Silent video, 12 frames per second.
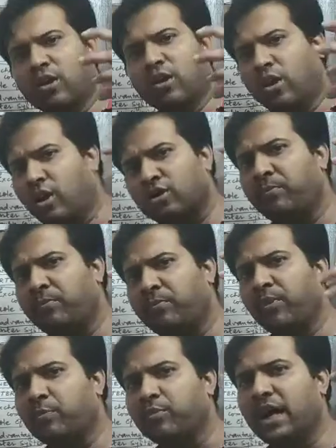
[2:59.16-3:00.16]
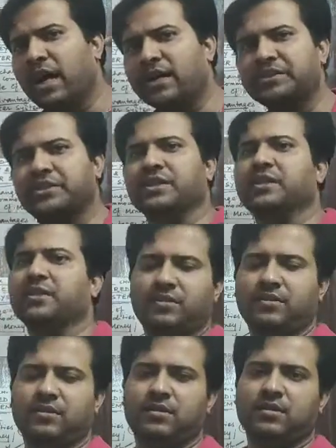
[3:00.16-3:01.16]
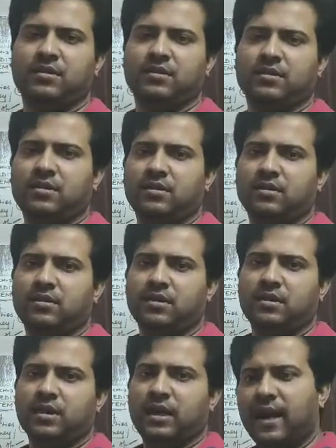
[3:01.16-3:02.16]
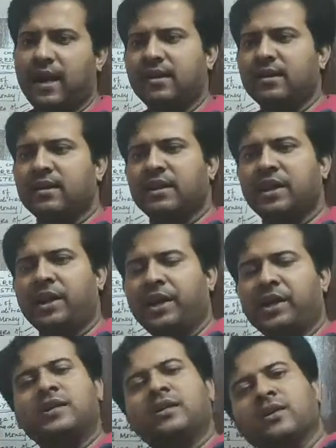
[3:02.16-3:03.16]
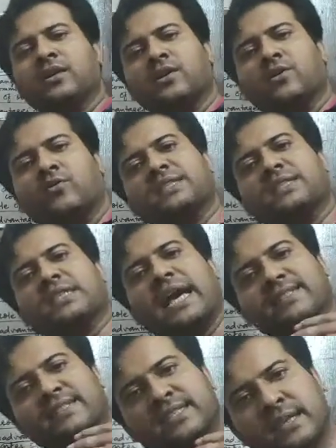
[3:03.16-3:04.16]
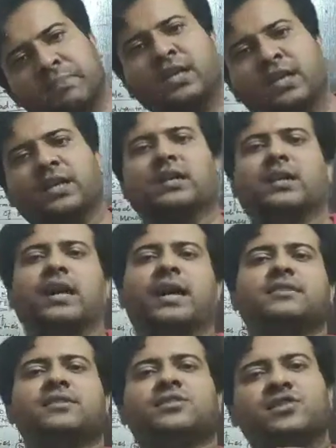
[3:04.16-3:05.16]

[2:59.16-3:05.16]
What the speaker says: a lot of popularity and it was accepted as a